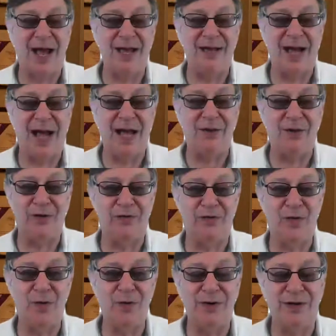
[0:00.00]
I look
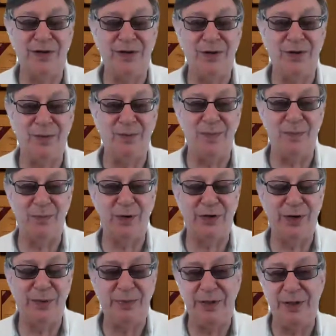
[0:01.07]
forward to your
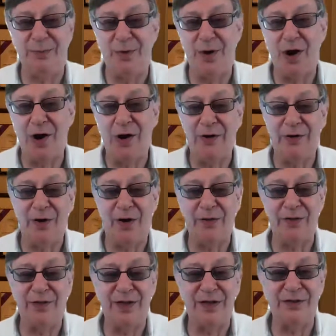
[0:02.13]
membership in the bar and all
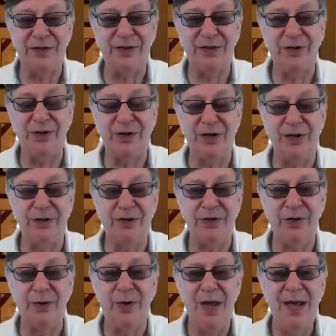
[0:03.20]
the things that you're going to
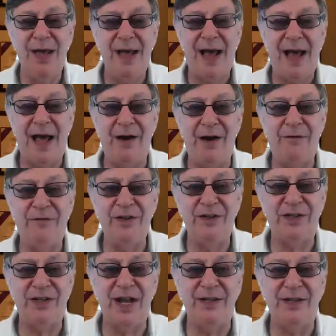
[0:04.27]
do. I often
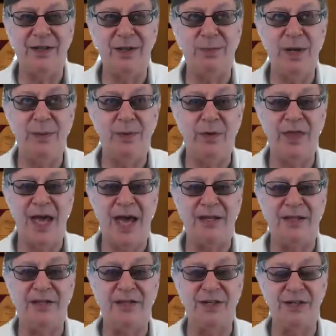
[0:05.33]
say that the people
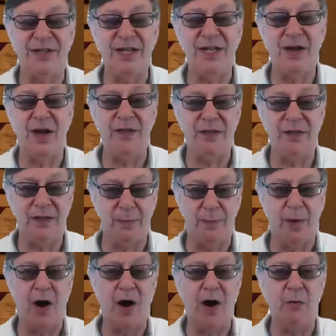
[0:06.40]
that succeed on the
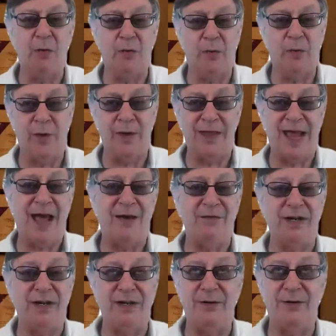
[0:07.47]
bar, when
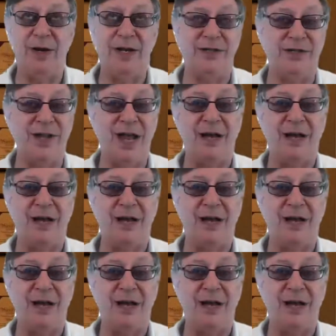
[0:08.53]
it